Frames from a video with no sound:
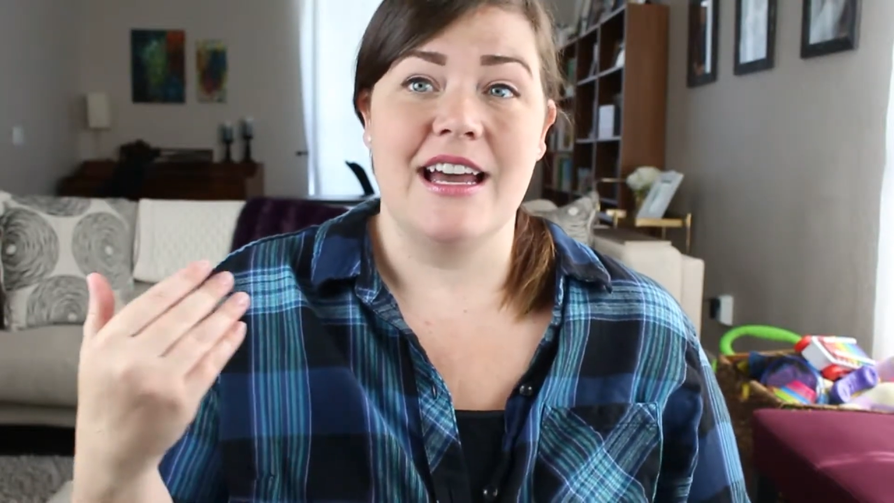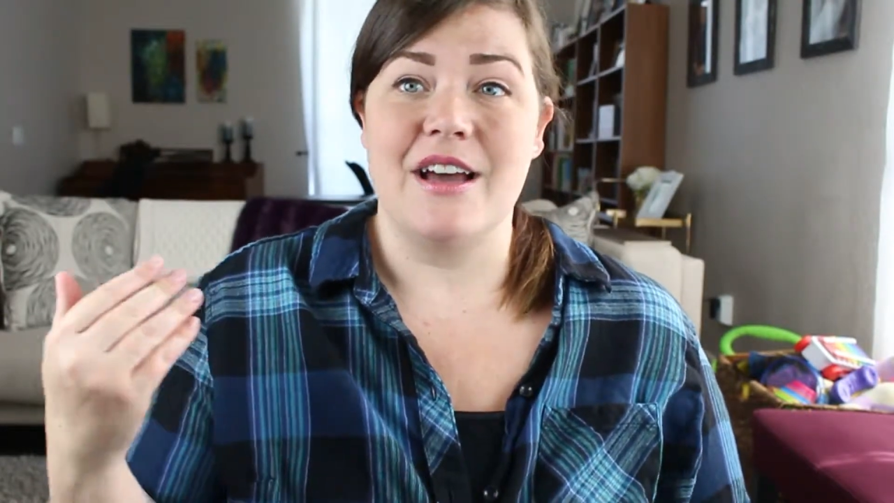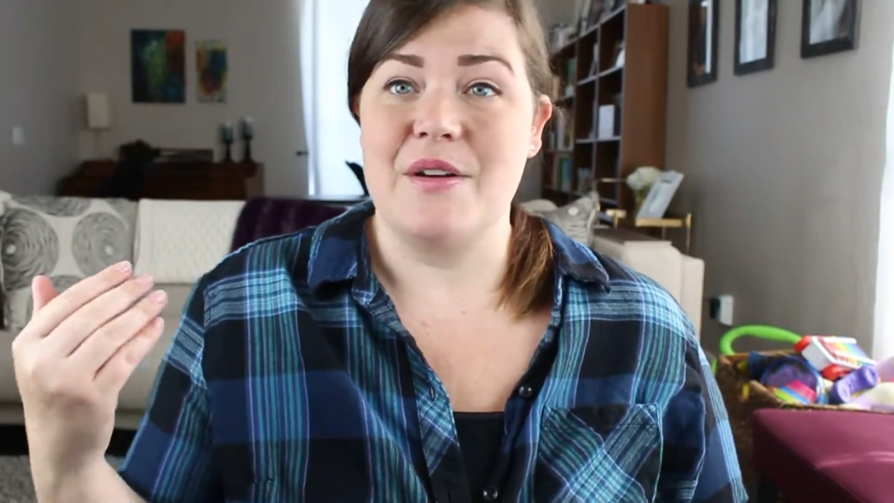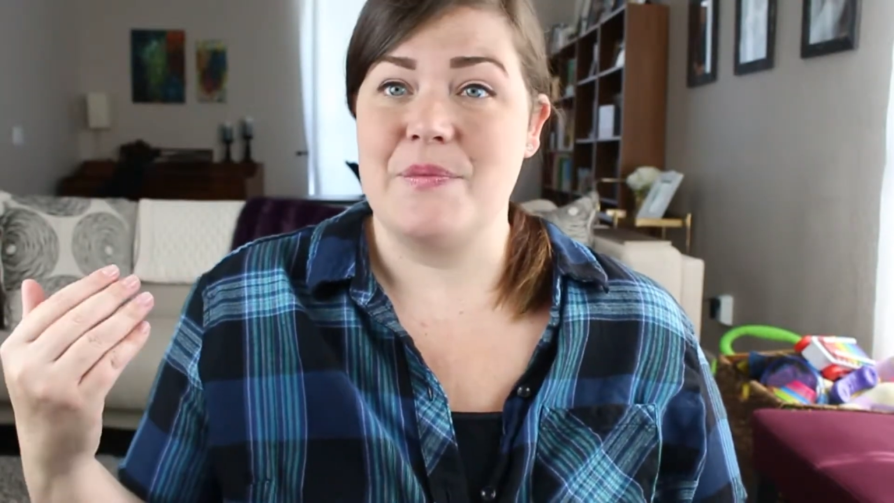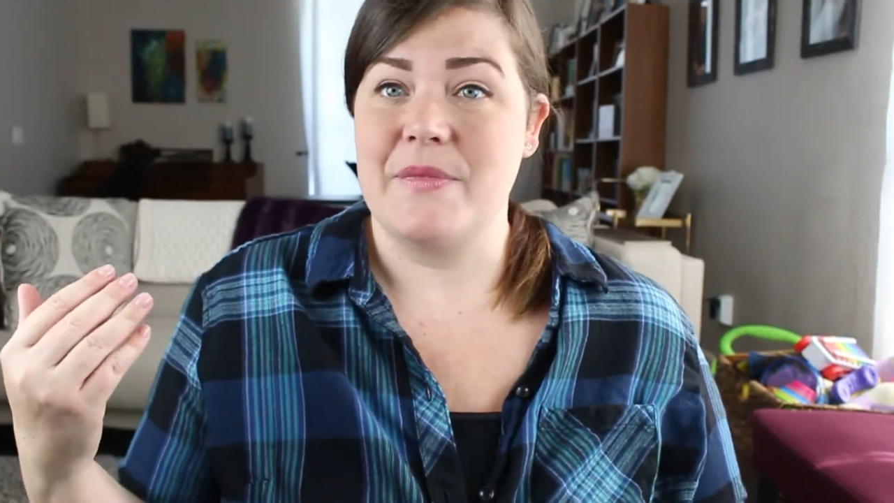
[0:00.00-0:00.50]

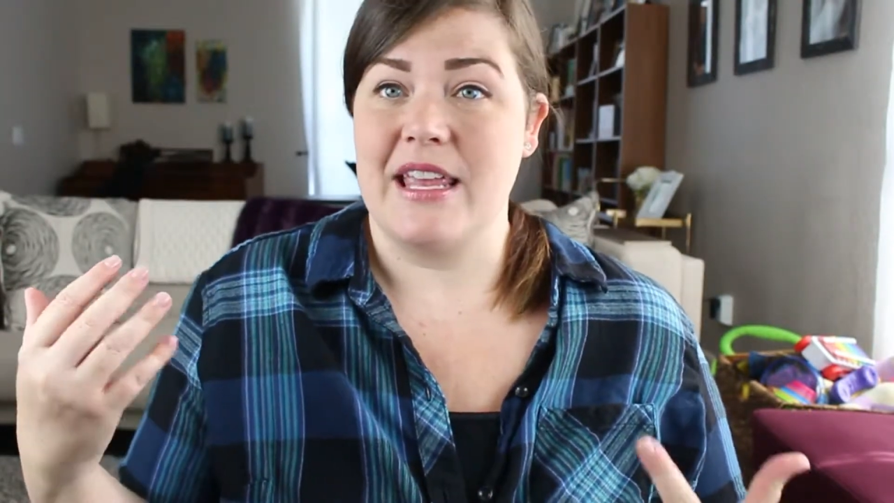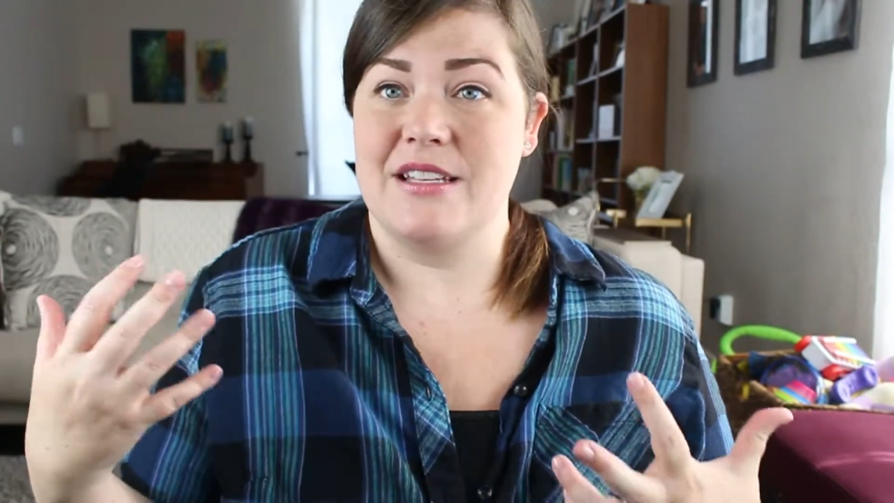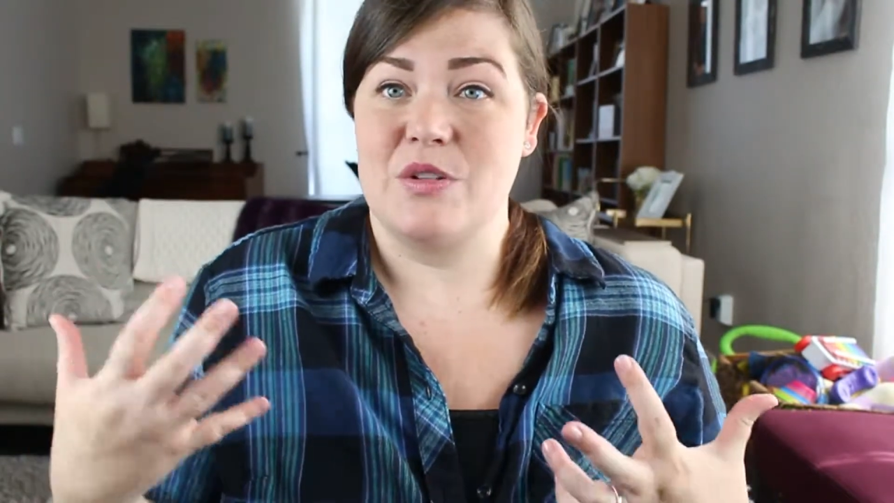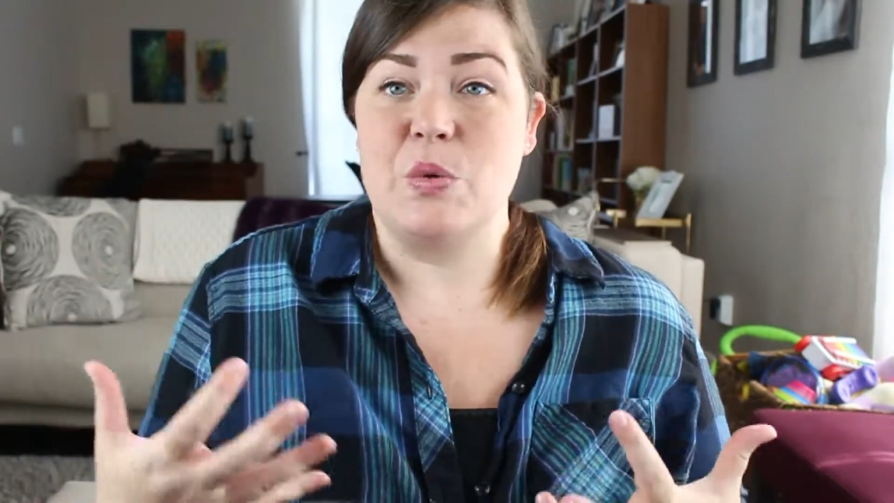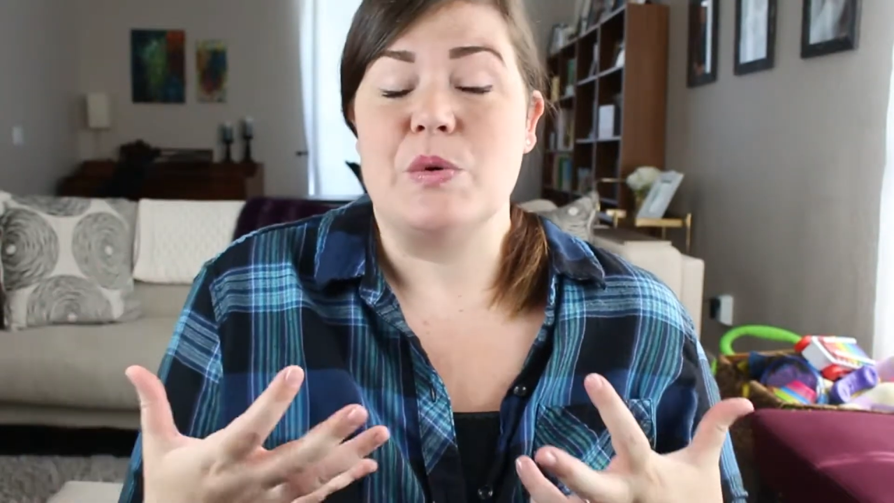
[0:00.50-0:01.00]

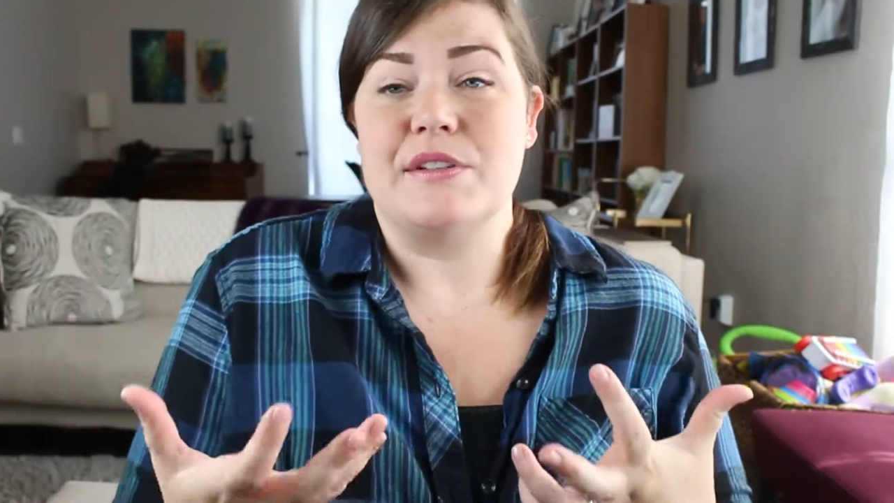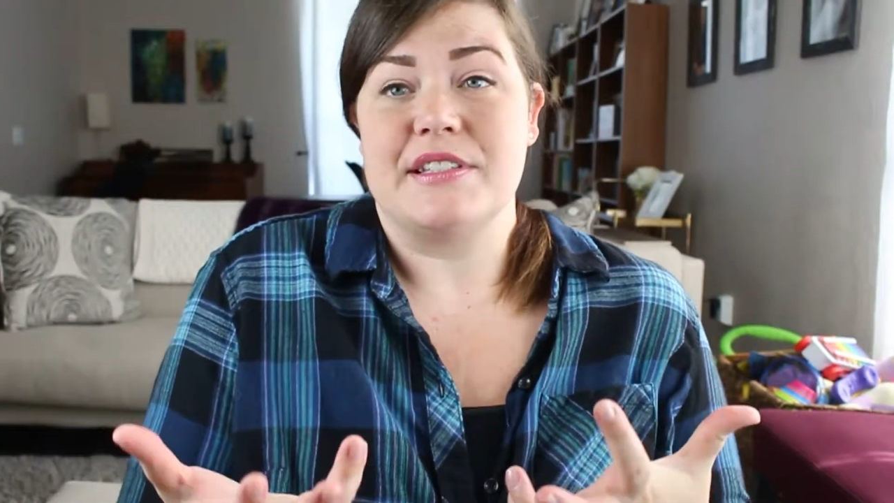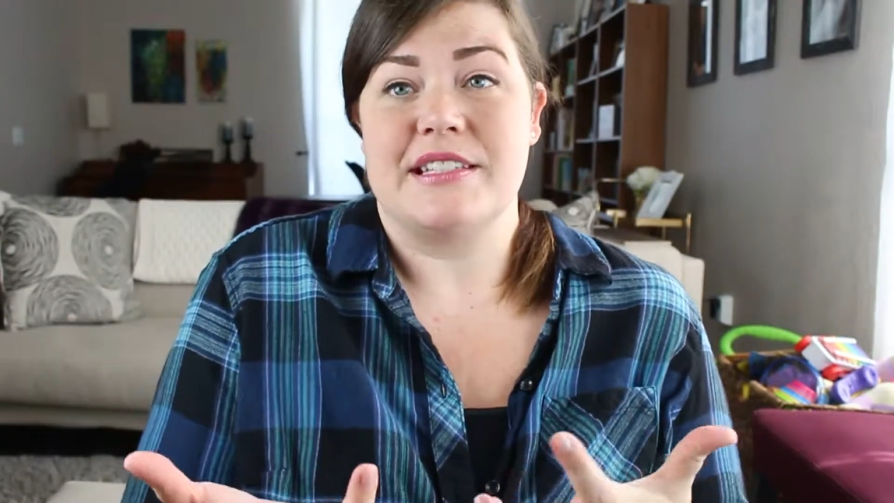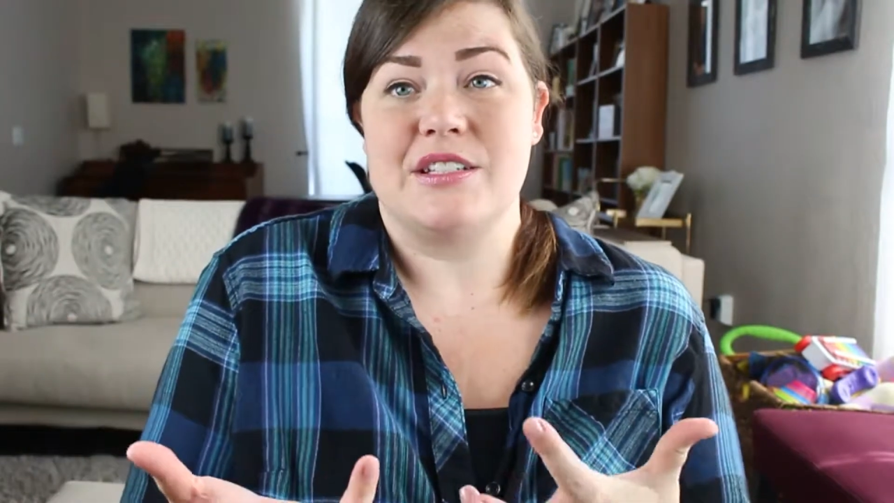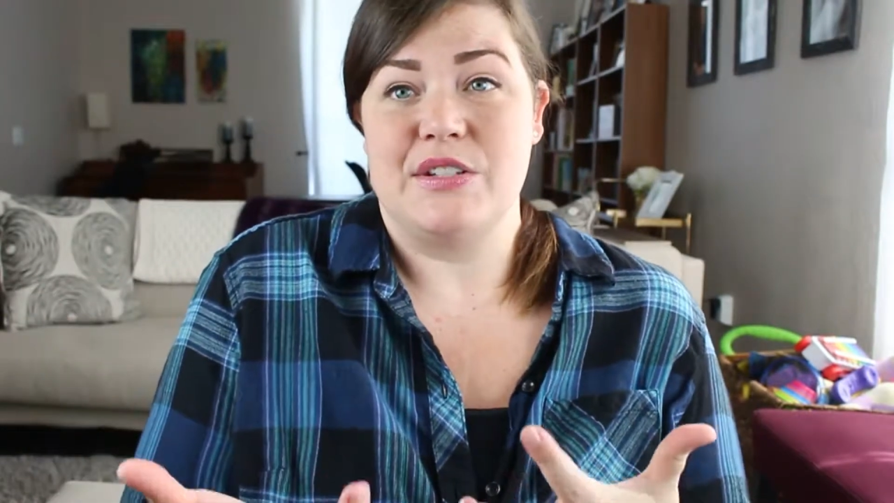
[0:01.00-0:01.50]
and
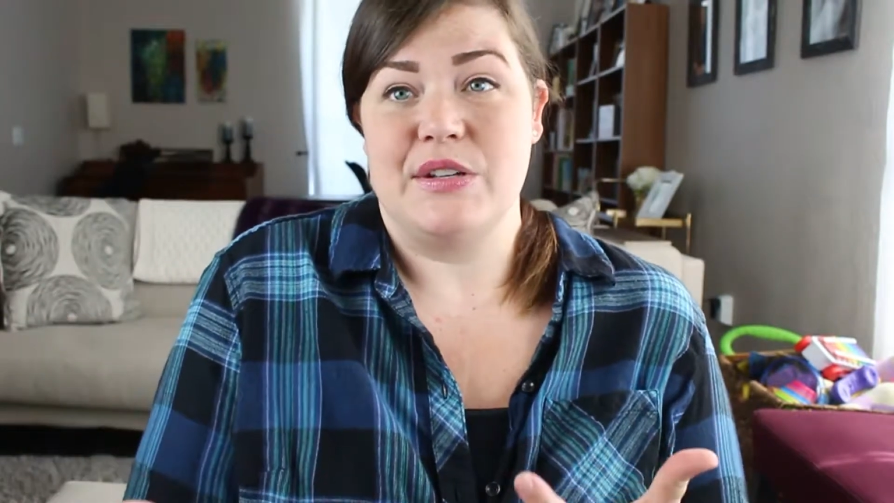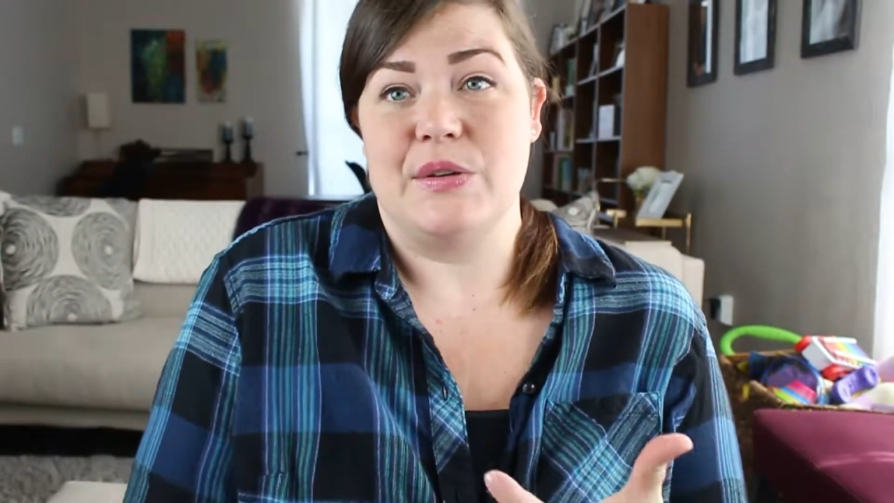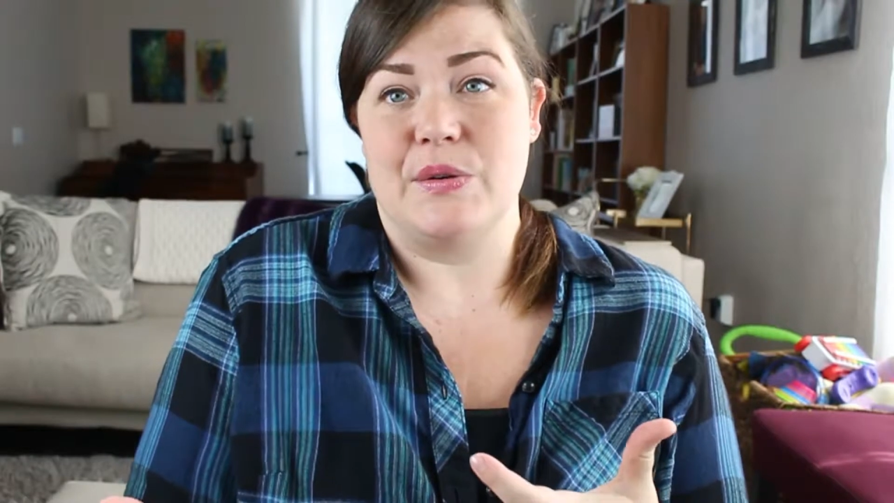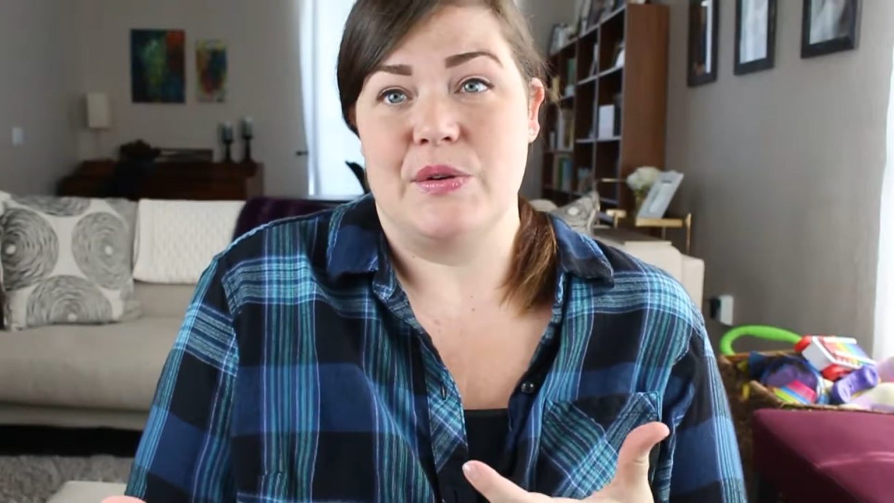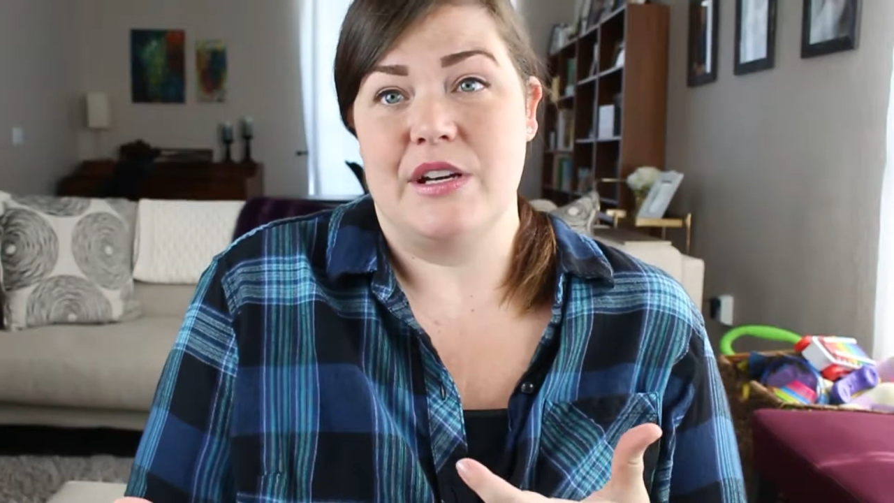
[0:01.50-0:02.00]
tools
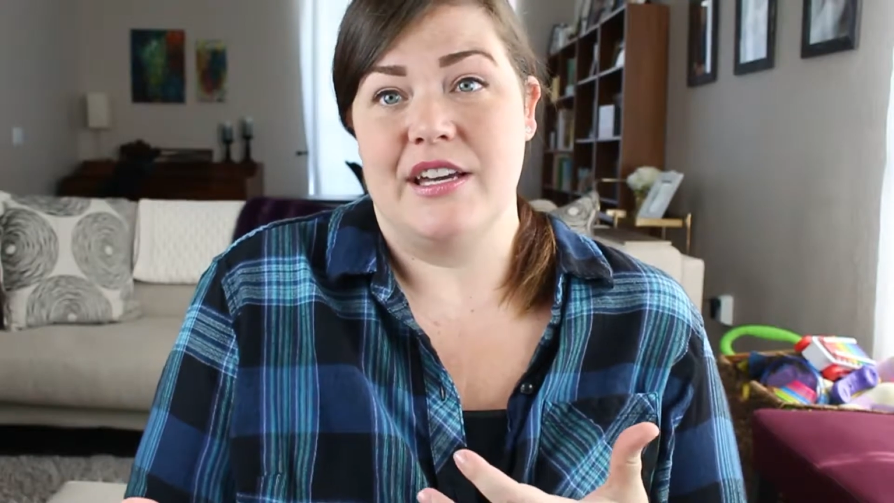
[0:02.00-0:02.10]
to